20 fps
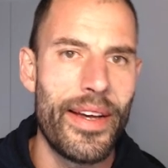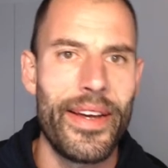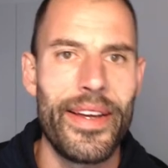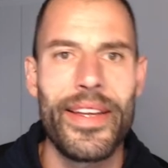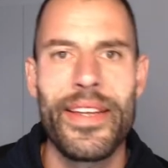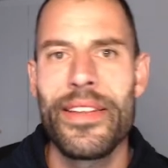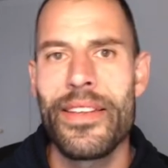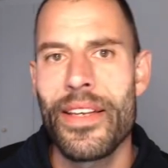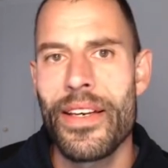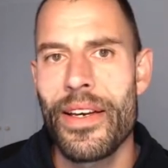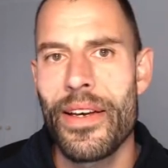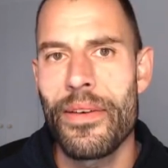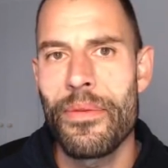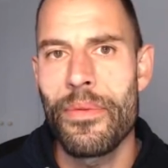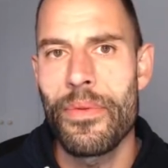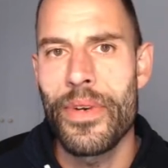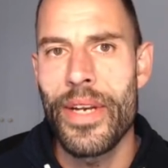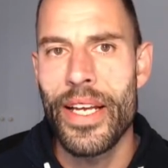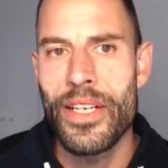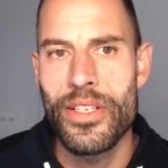In the
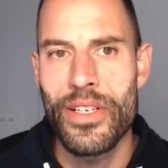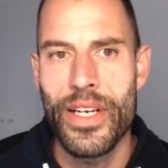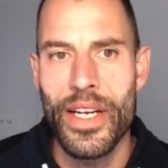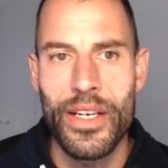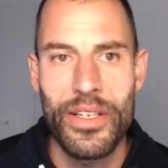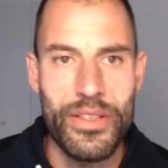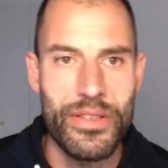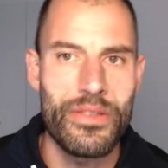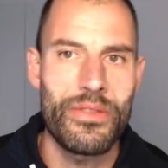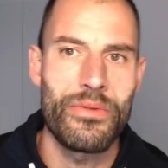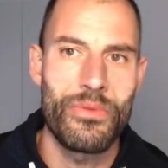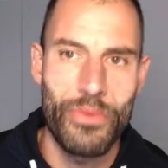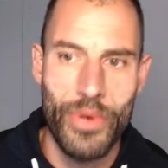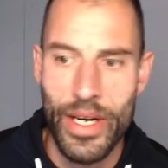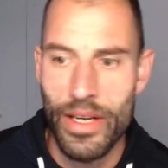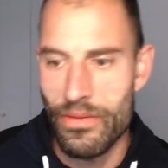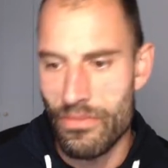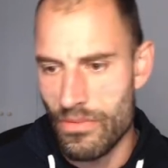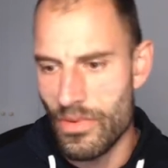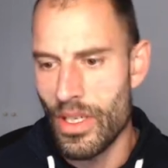lecture notes,
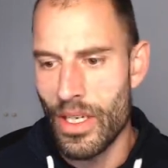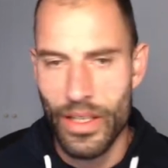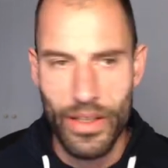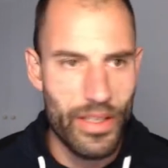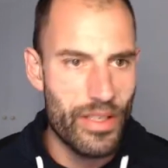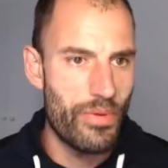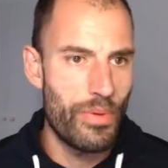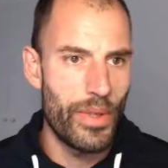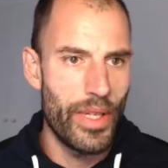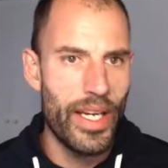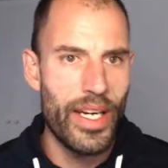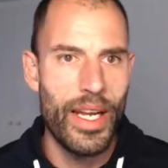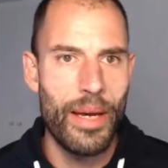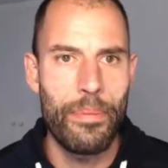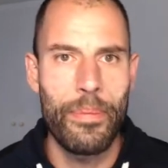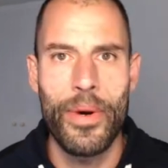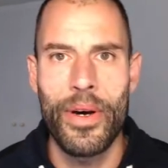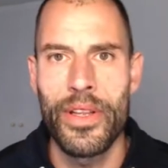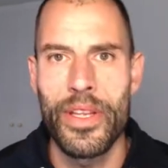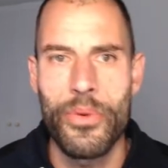where you know this will end
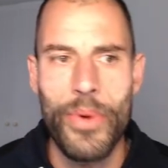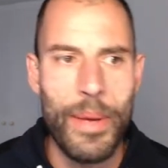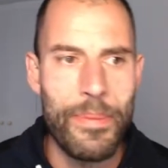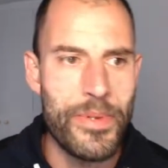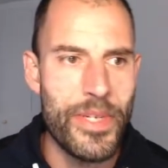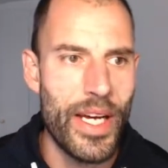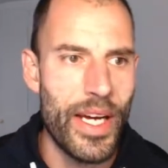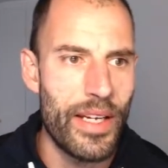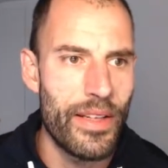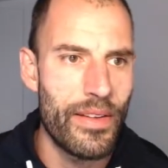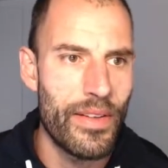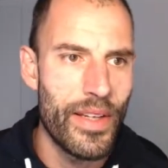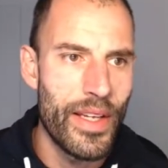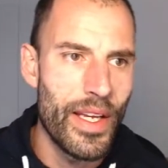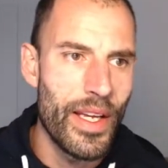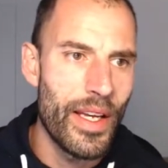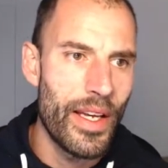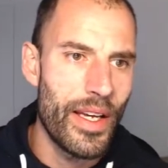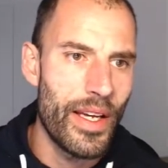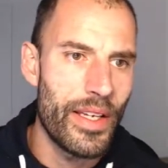up on the website,
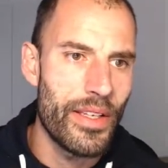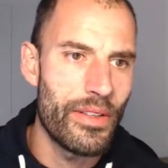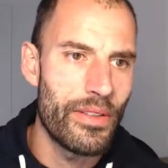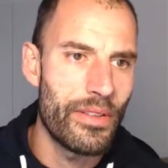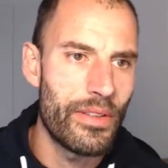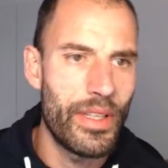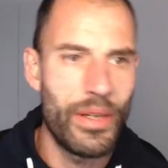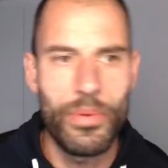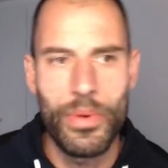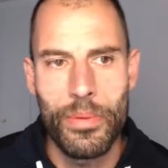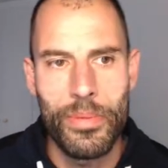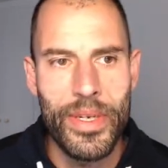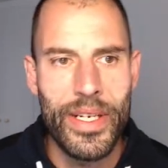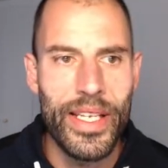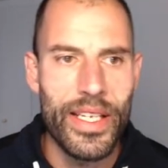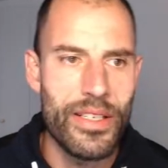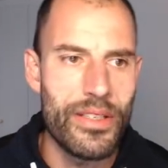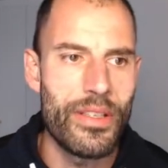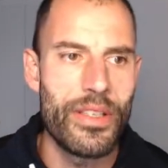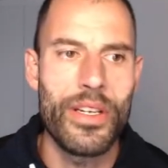there will be
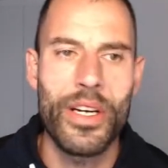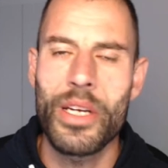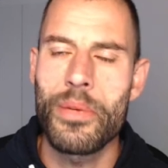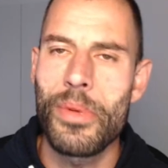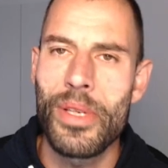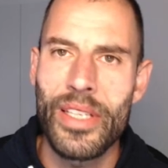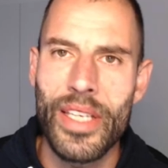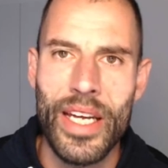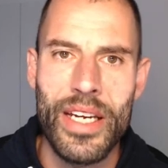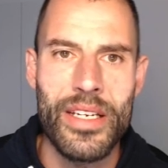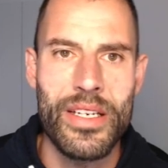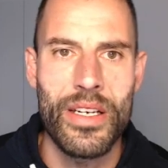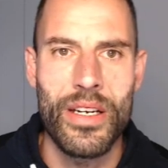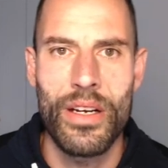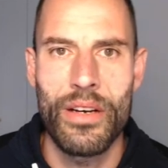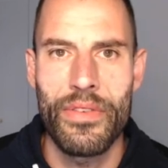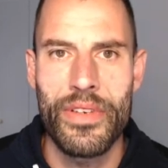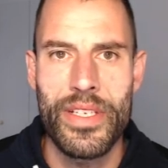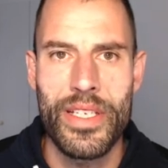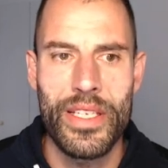links to the documentation and
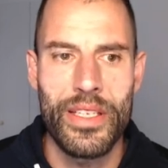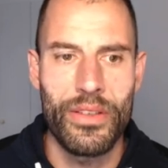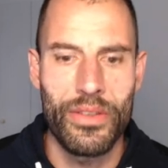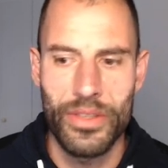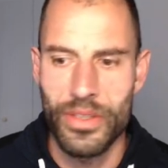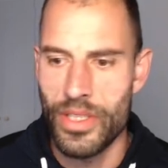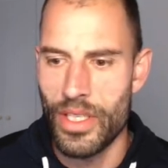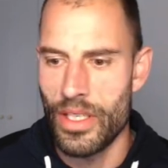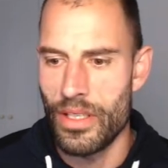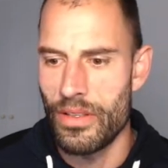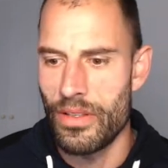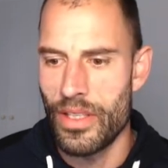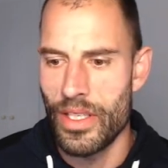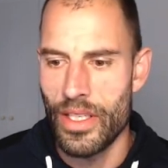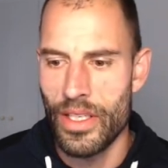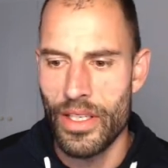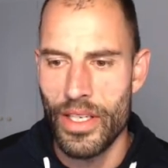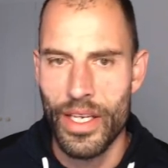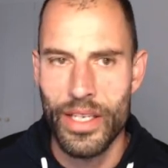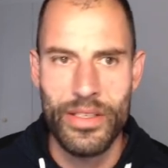obviously also
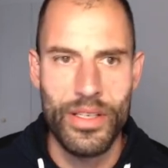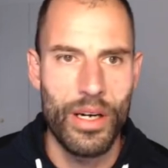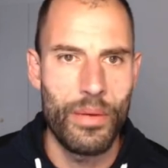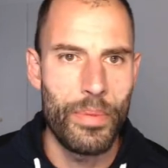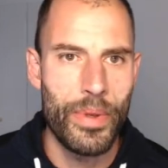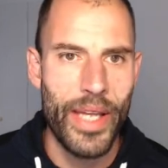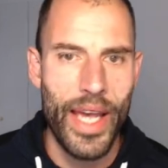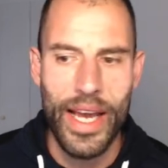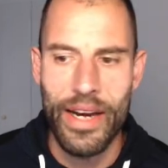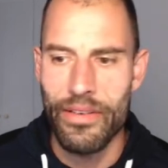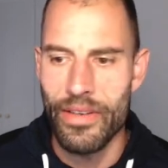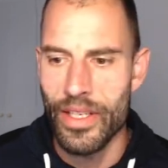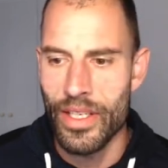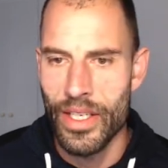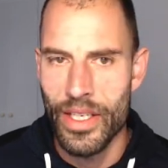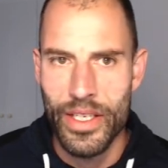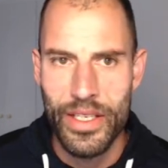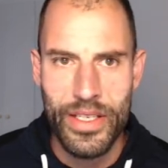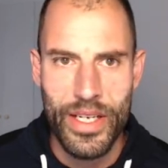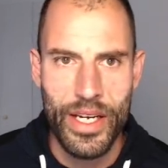the example gallery.
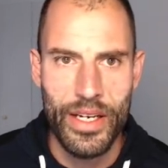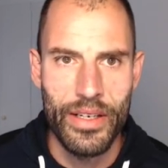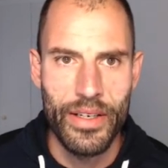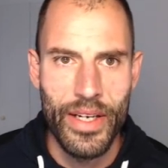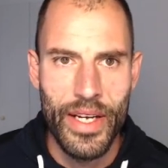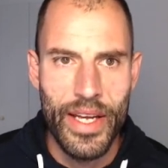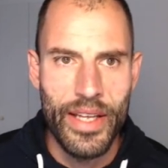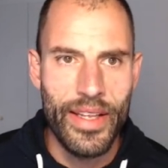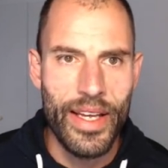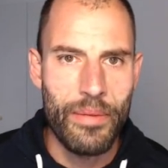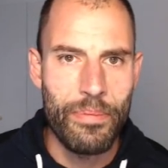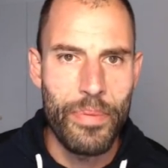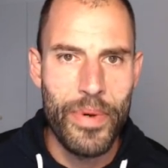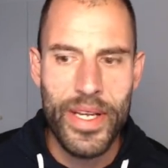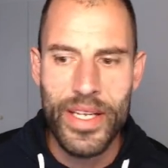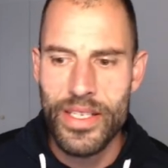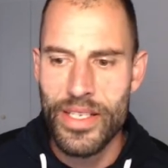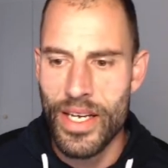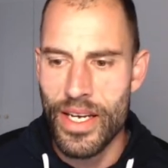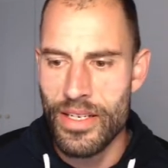So that
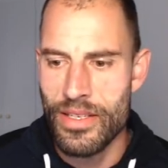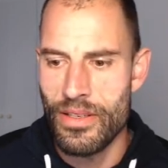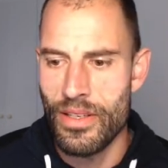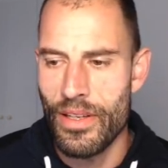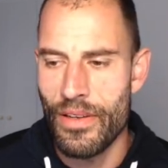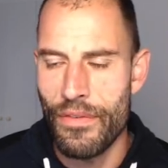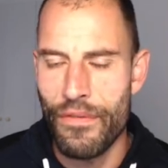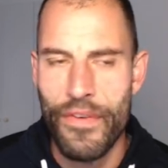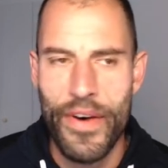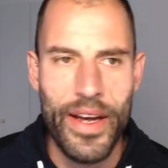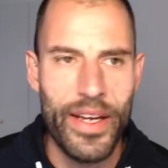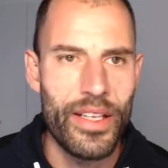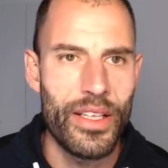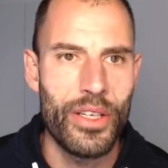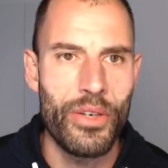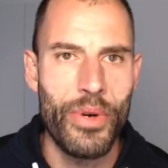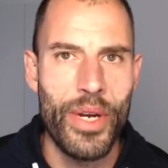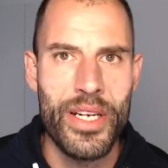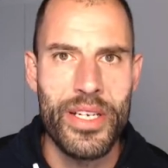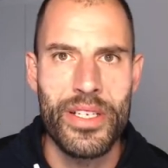brings us to the final
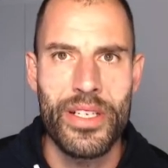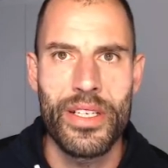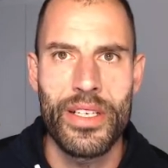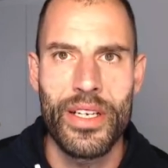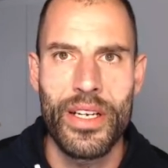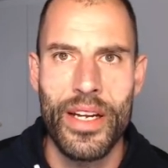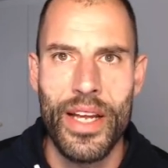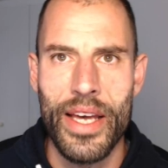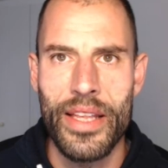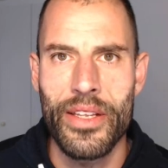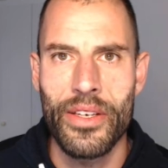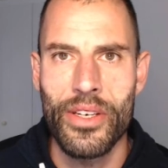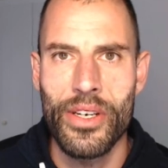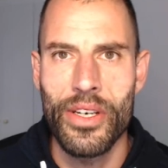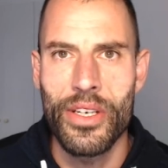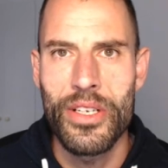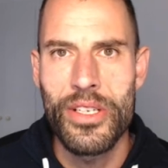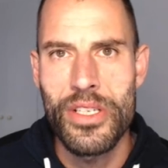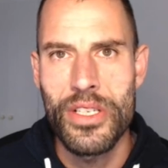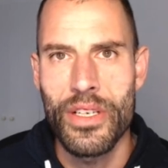question and the
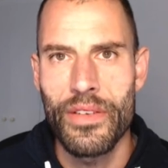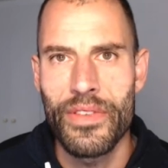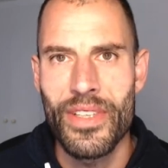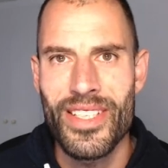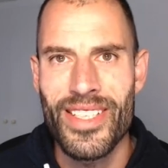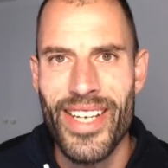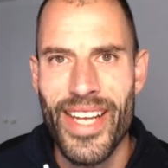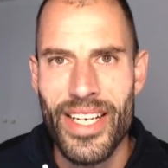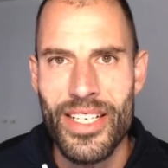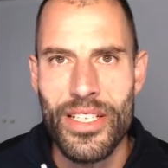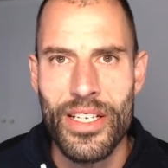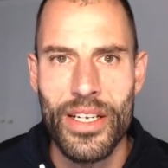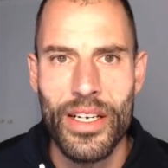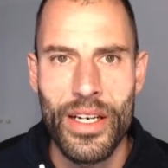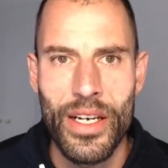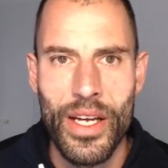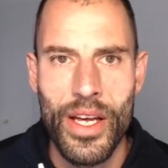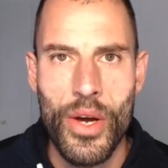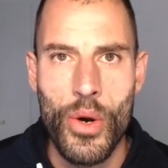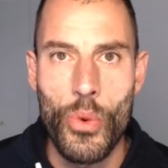conclusion of this
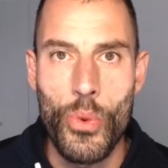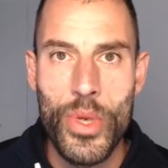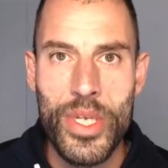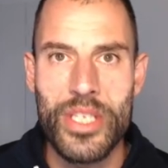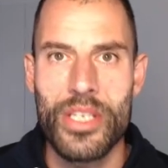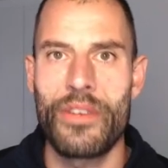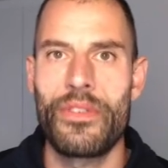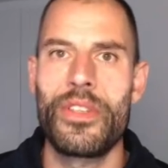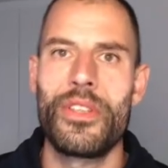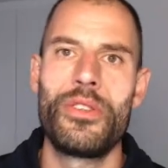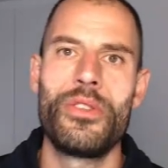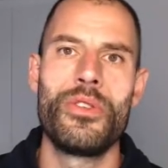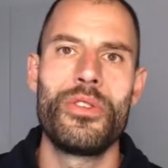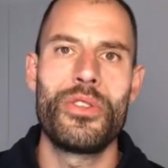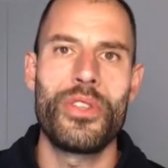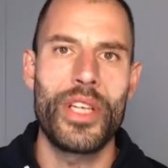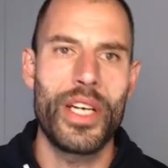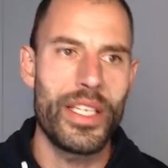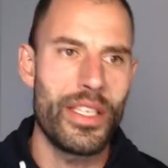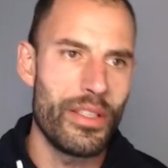lecture. Which of the two
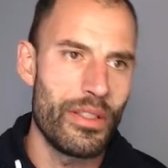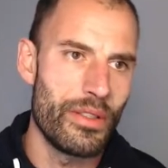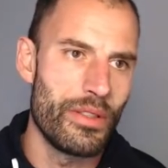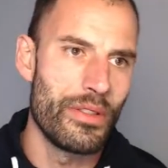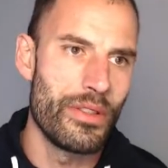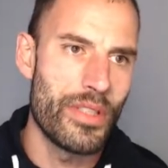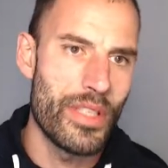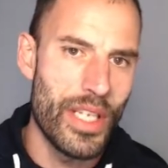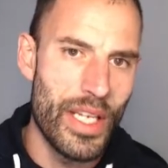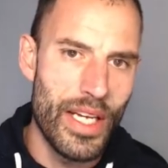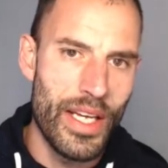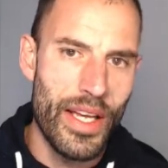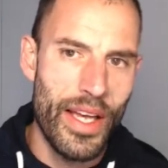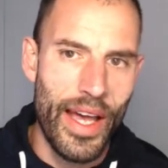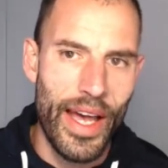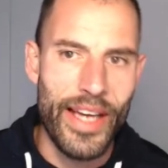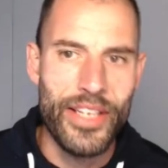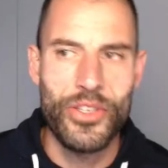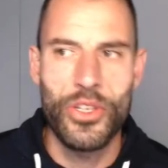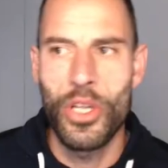should I use?
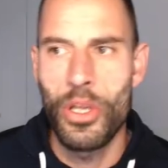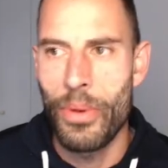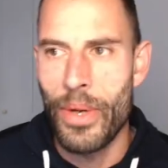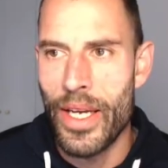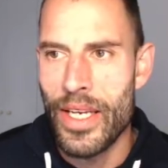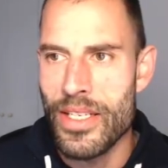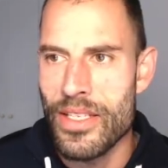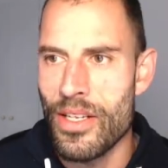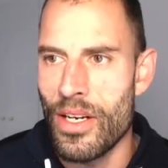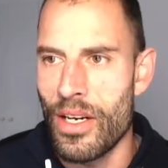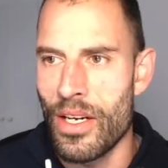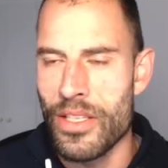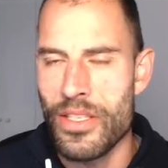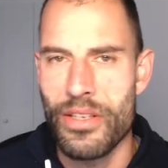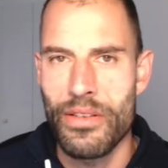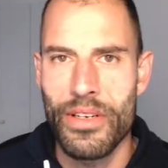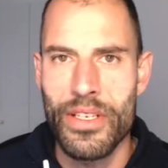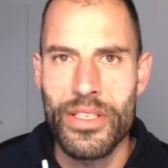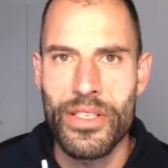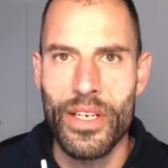As always, the
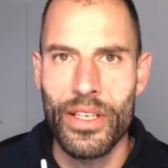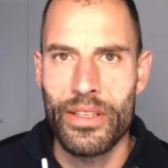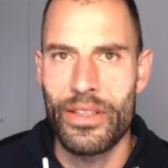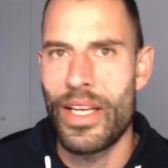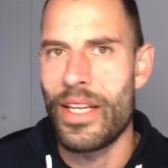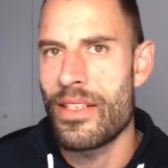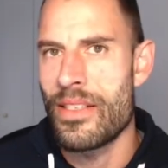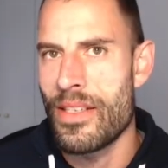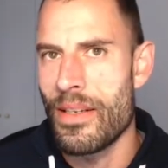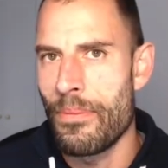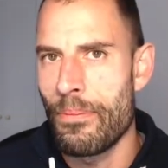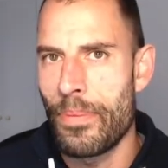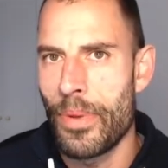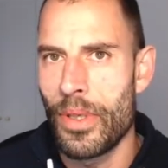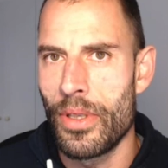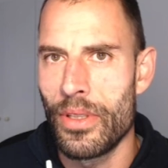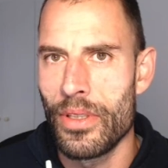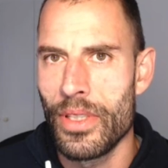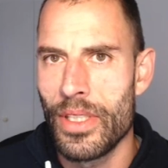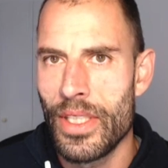answer is not that
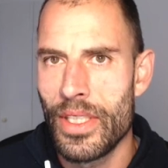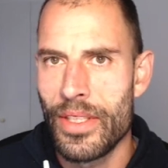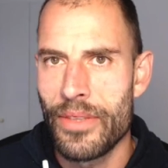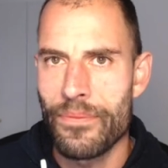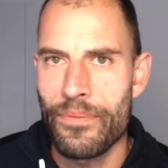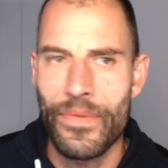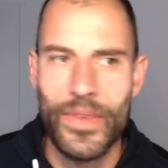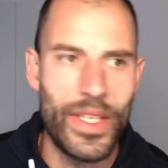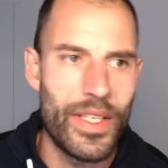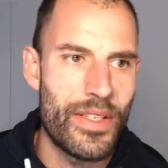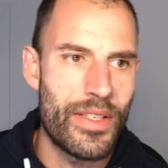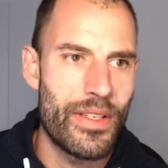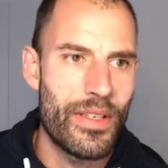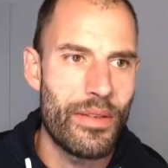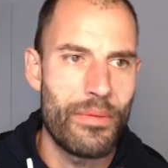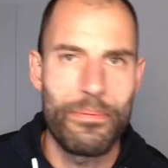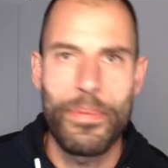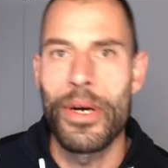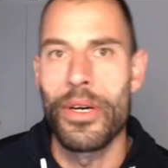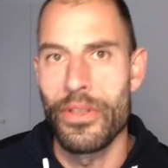simple. It's
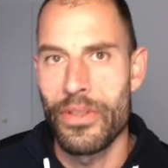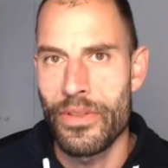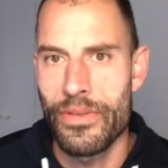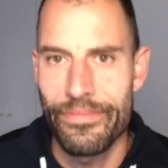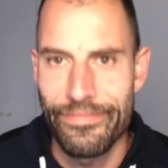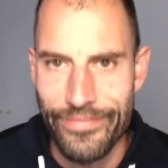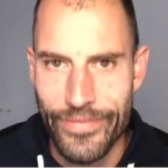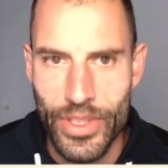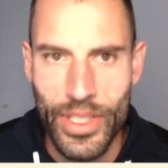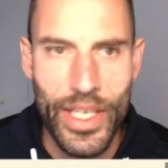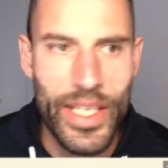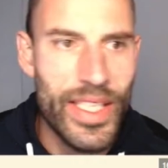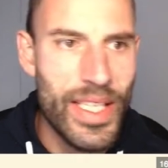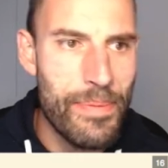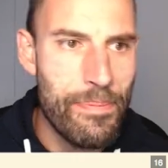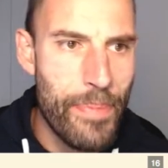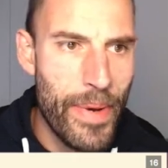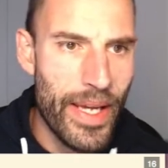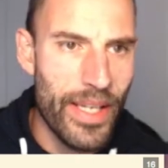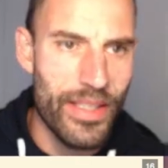both. So it
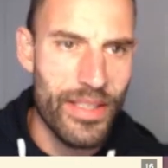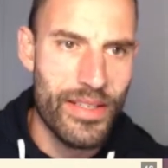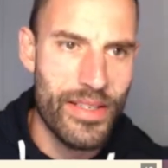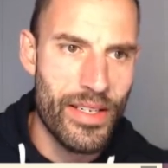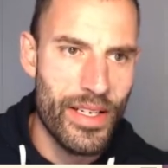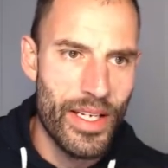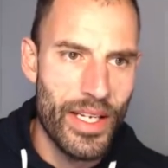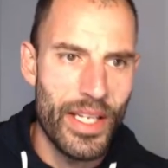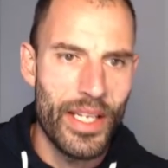depends.